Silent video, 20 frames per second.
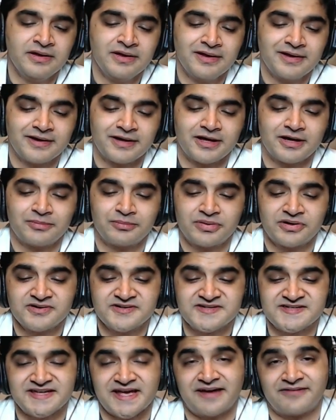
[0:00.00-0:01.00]
Number
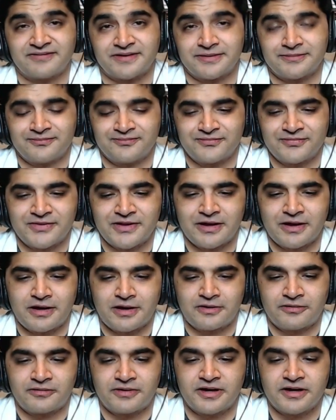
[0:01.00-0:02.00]
7.
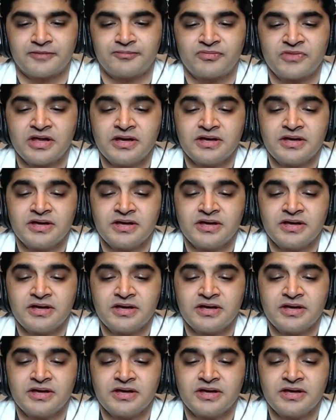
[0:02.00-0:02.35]
All right.